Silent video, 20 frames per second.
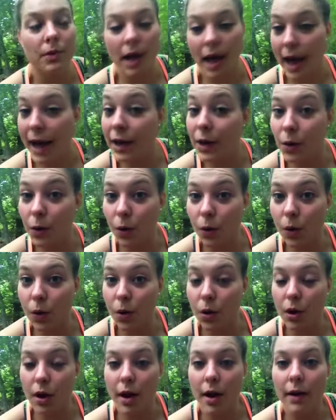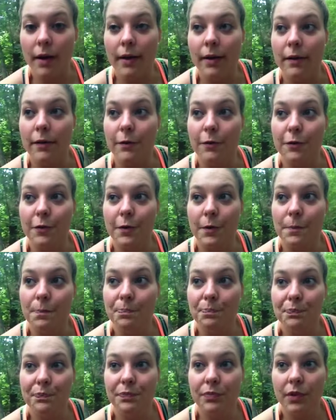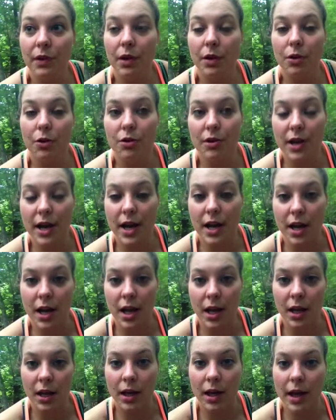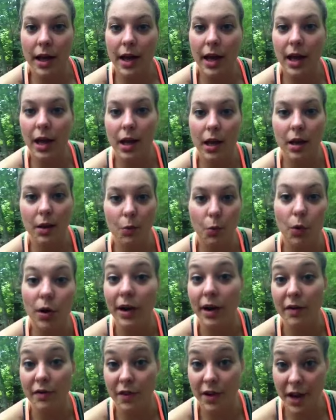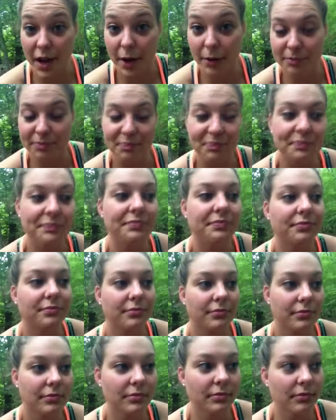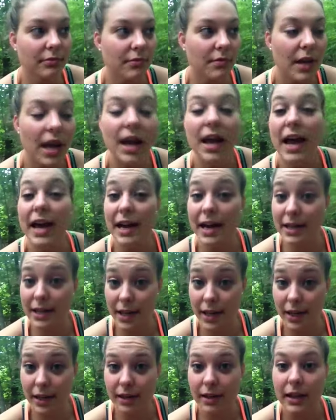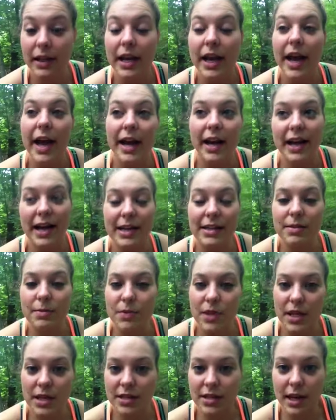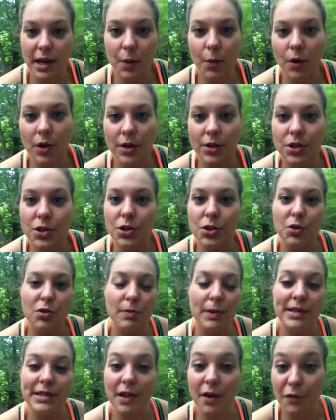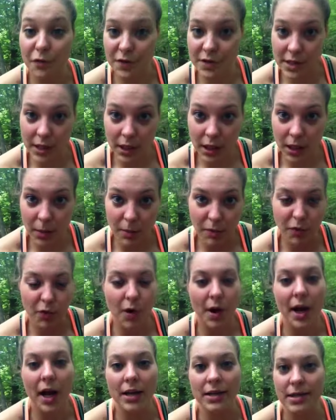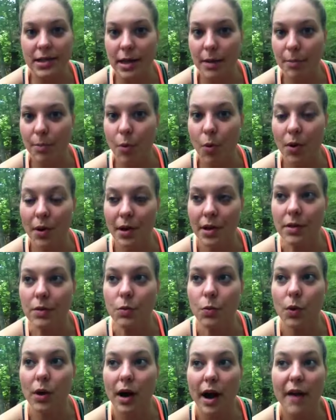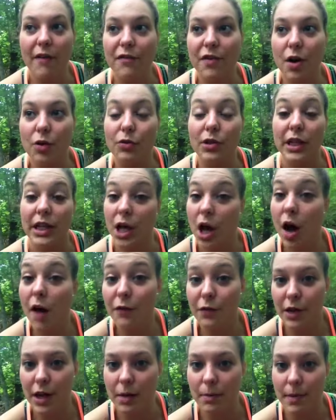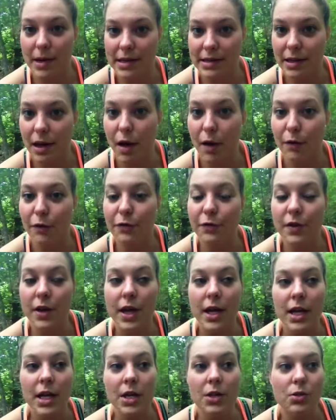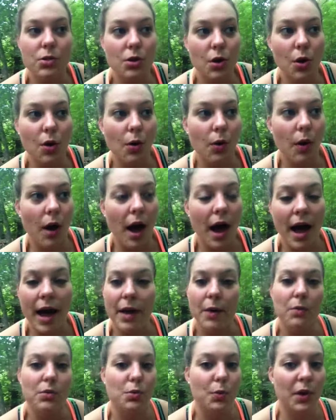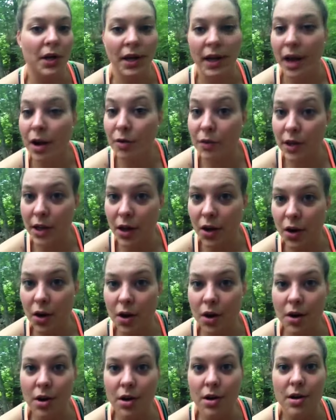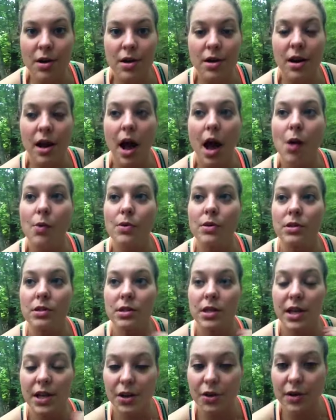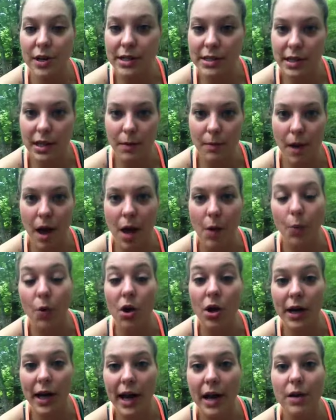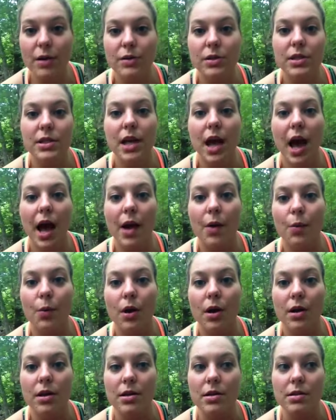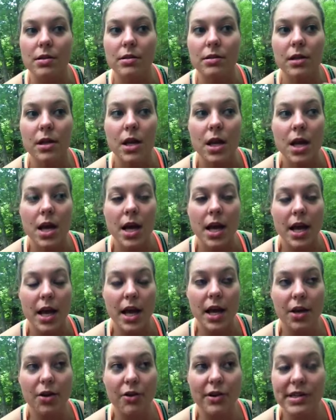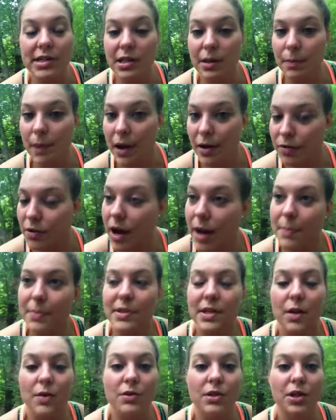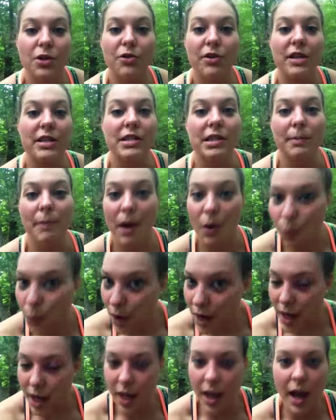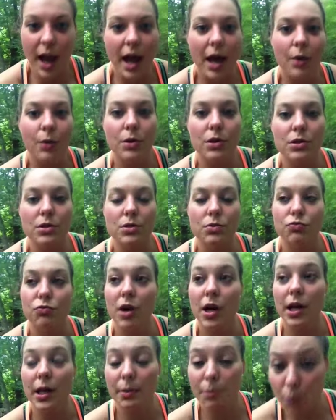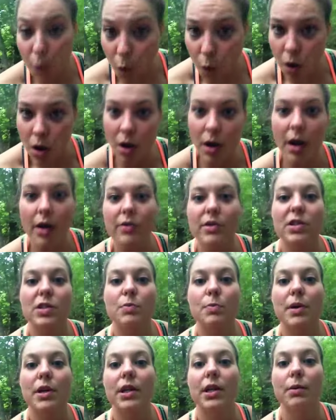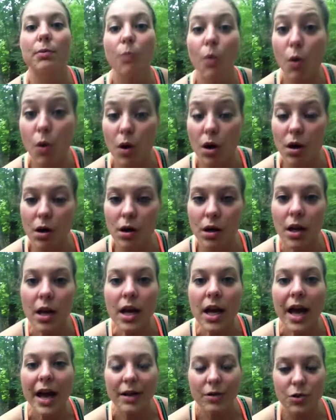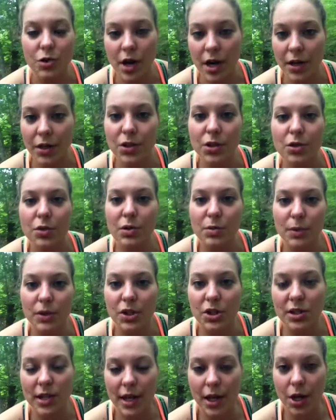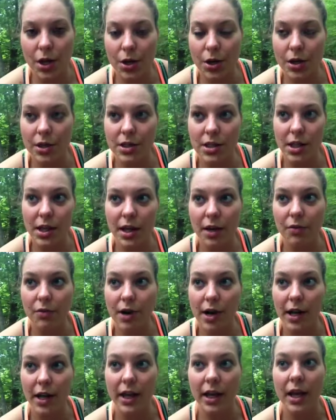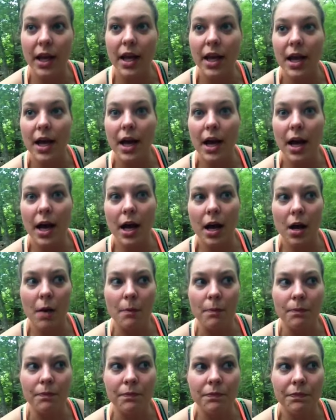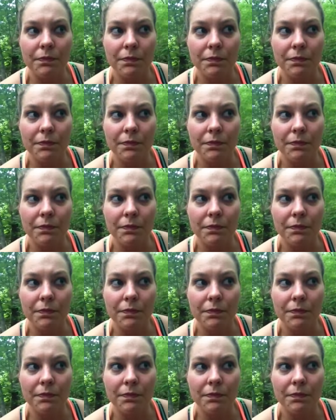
I had a goal of creating a workout video and I did it. And I had some things that I wanted to do with myself physically before I got to that point where I felt really confident in myself. So I was working out really hard, I was increasing my workouts, I was increasing my reps, I was increasing my weight, I was running more, I was spinning more, I was trying to do as much as I could to get ready. Um,